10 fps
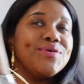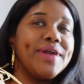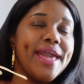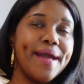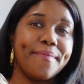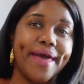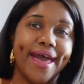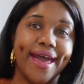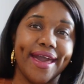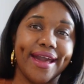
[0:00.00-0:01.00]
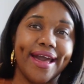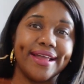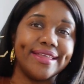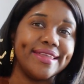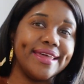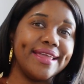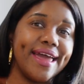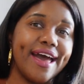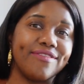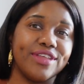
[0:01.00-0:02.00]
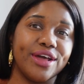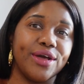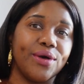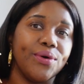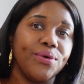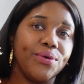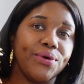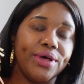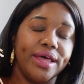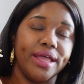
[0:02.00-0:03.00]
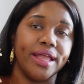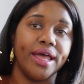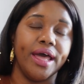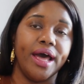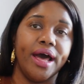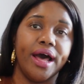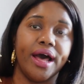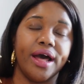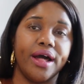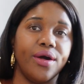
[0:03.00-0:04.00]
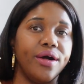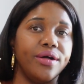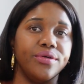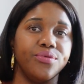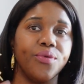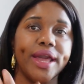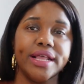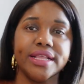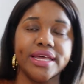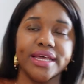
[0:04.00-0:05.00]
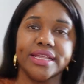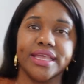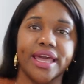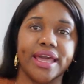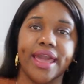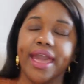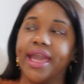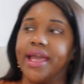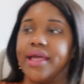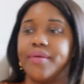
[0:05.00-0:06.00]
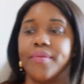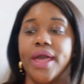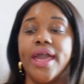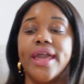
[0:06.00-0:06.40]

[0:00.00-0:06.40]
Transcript: handbag. I did have to go on a wait list. It came.